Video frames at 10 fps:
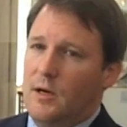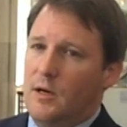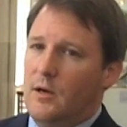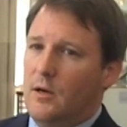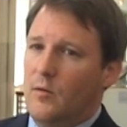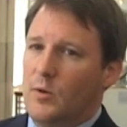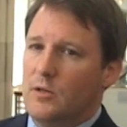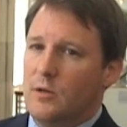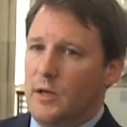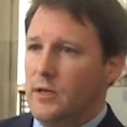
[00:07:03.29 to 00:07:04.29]
Uh,
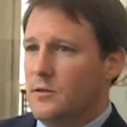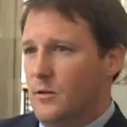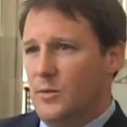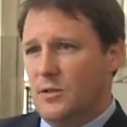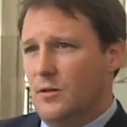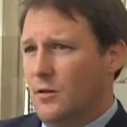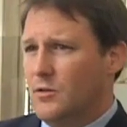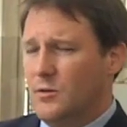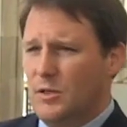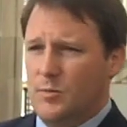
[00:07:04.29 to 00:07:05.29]
original age limits in
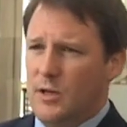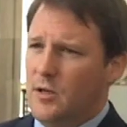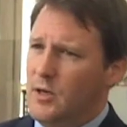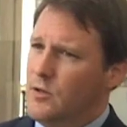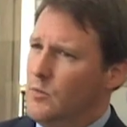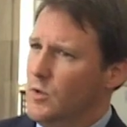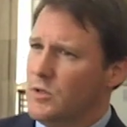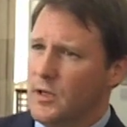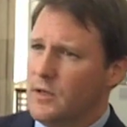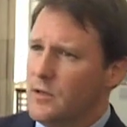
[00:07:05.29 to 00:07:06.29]
lung transplantation
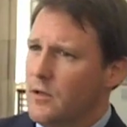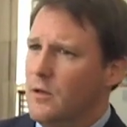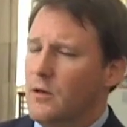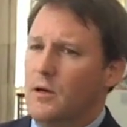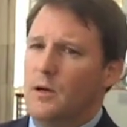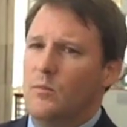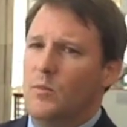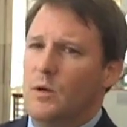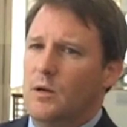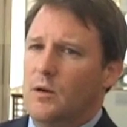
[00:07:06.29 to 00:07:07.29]
were 60.
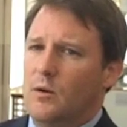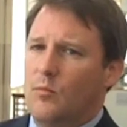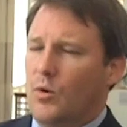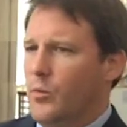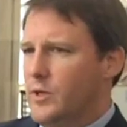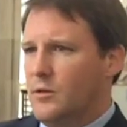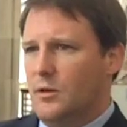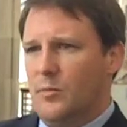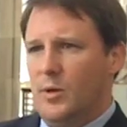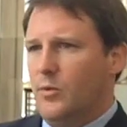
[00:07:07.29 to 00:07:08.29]
Um, more
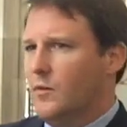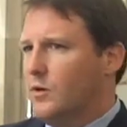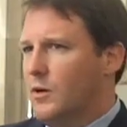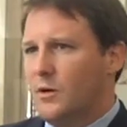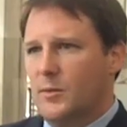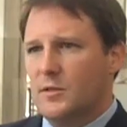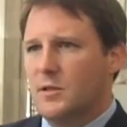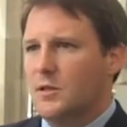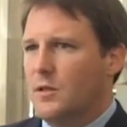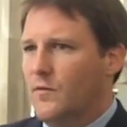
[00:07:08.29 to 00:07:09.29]
recently, people have talked about
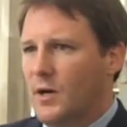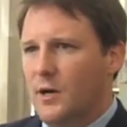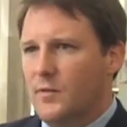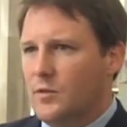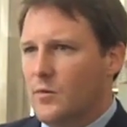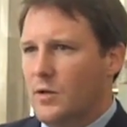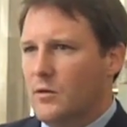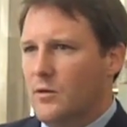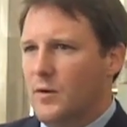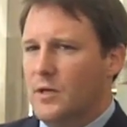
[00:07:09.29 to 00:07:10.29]
65 as a
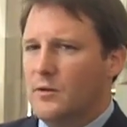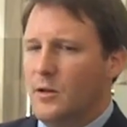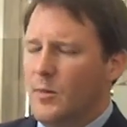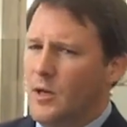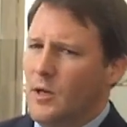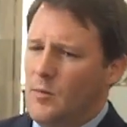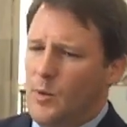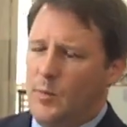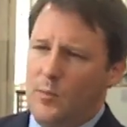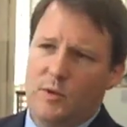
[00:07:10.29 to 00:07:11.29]
relative age limit,
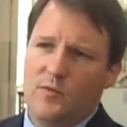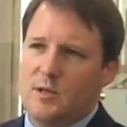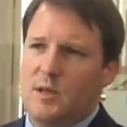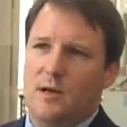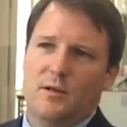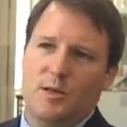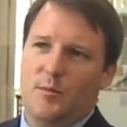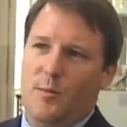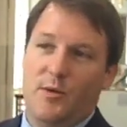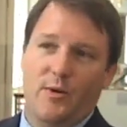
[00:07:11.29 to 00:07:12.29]
but people's physiology
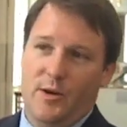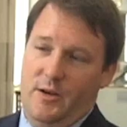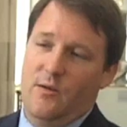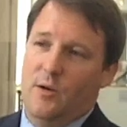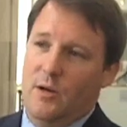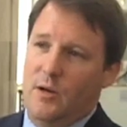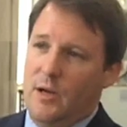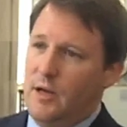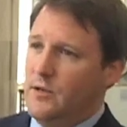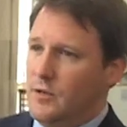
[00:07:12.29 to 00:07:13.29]
may be very different,
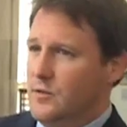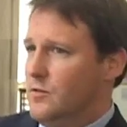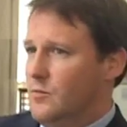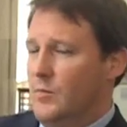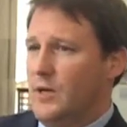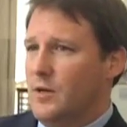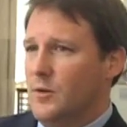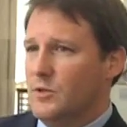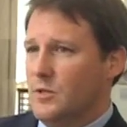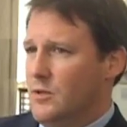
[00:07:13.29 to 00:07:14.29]
and age is many
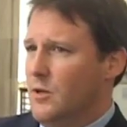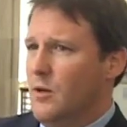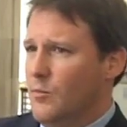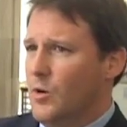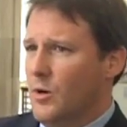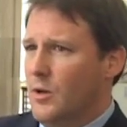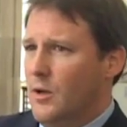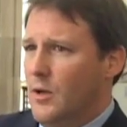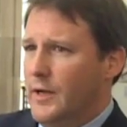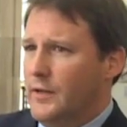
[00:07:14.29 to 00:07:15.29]
times just a number.
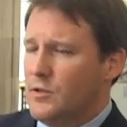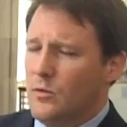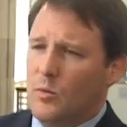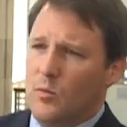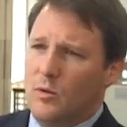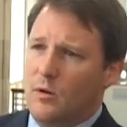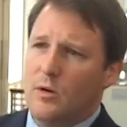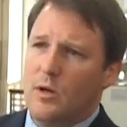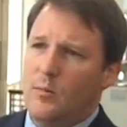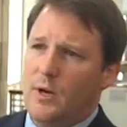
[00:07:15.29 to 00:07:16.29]
And so what we're
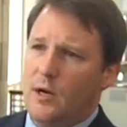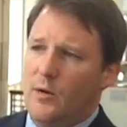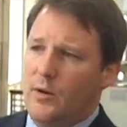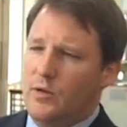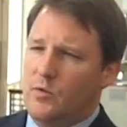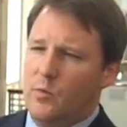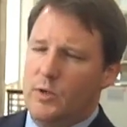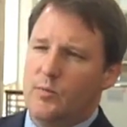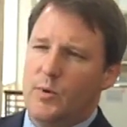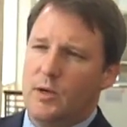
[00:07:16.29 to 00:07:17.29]
learning about is
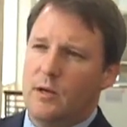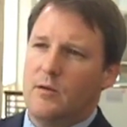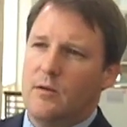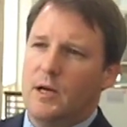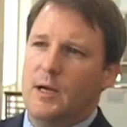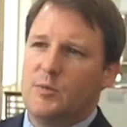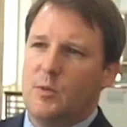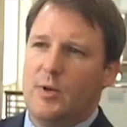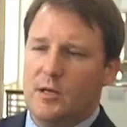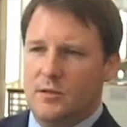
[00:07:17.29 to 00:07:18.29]
which particular
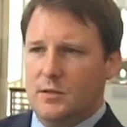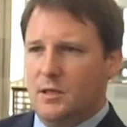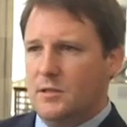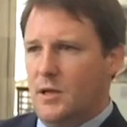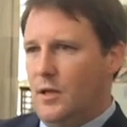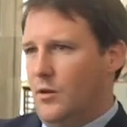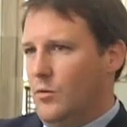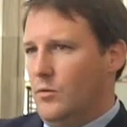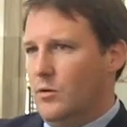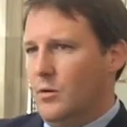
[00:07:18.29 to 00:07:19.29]
types of patients as they
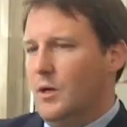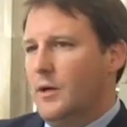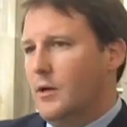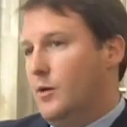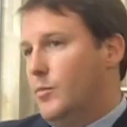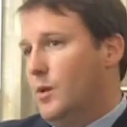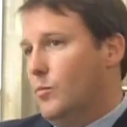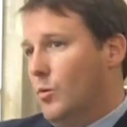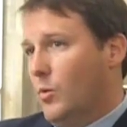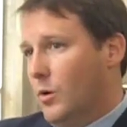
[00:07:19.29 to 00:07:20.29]
get older could be
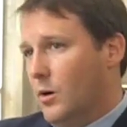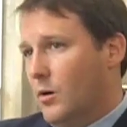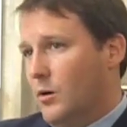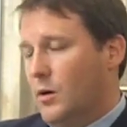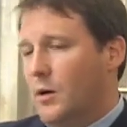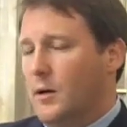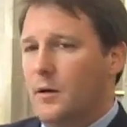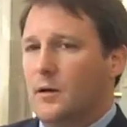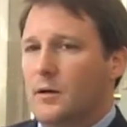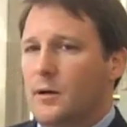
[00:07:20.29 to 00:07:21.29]
more
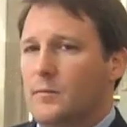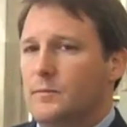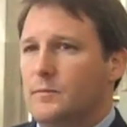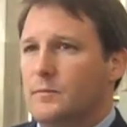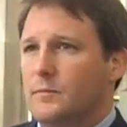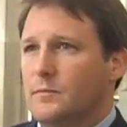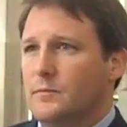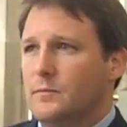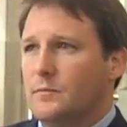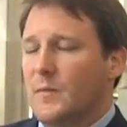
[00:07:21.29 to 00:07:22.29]
uh, um,
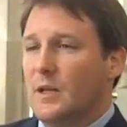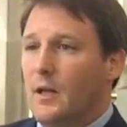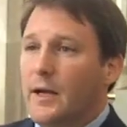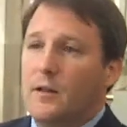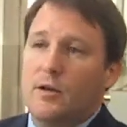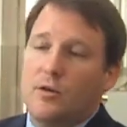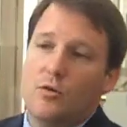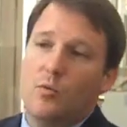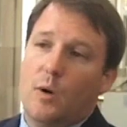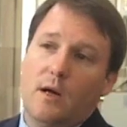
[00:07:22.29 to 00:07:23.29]
likely to
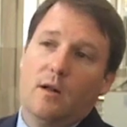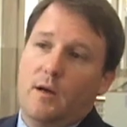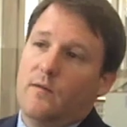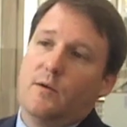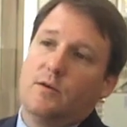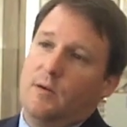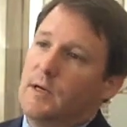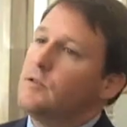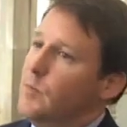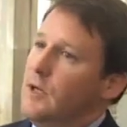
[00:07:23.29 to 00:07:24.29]
do well after a
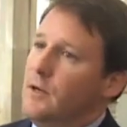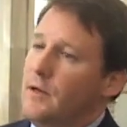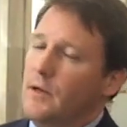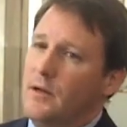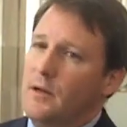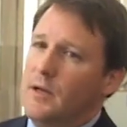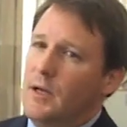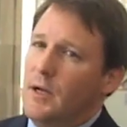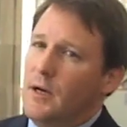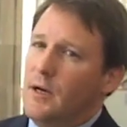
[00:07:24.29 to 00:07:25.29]
transplant. And
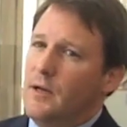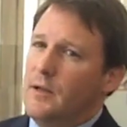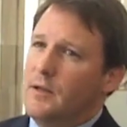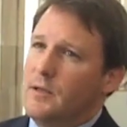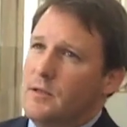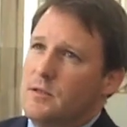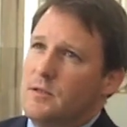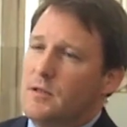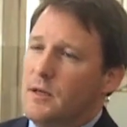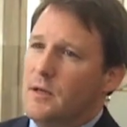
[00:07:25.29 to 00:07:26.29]
uh, this
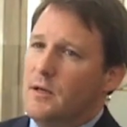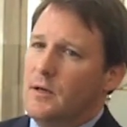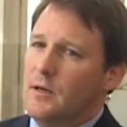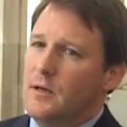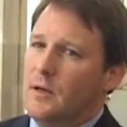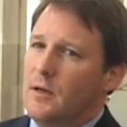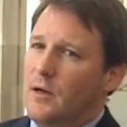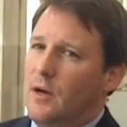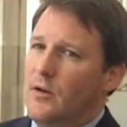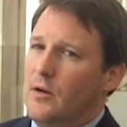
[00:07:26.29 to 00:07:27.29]
is uh, uh
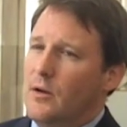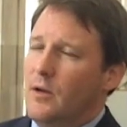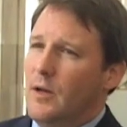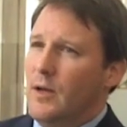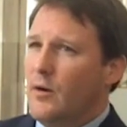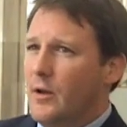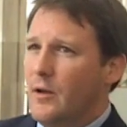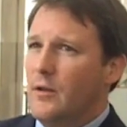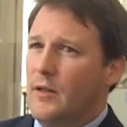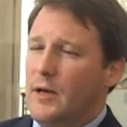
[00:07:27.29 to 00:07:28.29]
an, an,
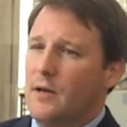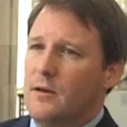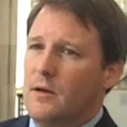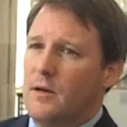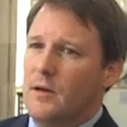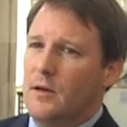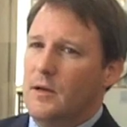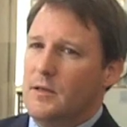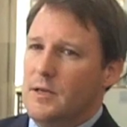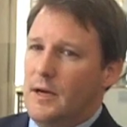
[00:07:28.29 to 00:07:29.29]
area that
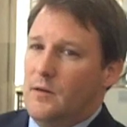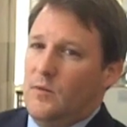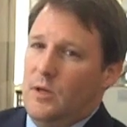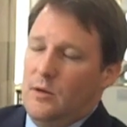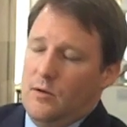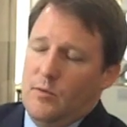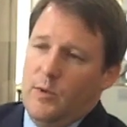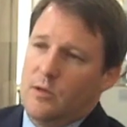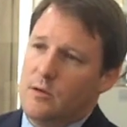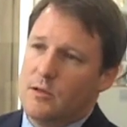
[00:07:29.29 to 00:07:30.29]
uh, is actively under
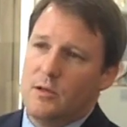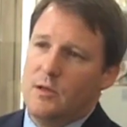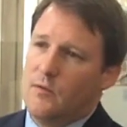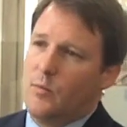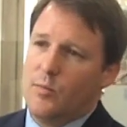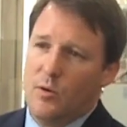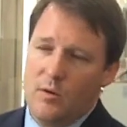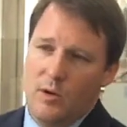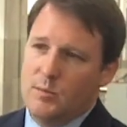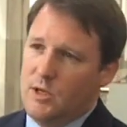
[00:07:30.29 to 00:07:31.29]
research and different
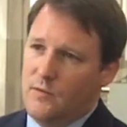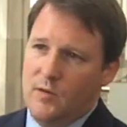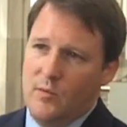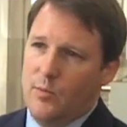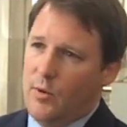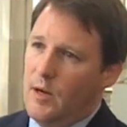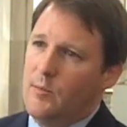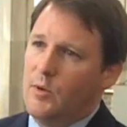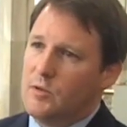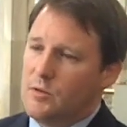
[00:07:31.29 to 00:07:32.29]
programs have different
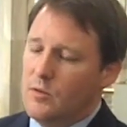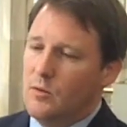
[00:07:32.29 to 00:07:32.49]
parameters.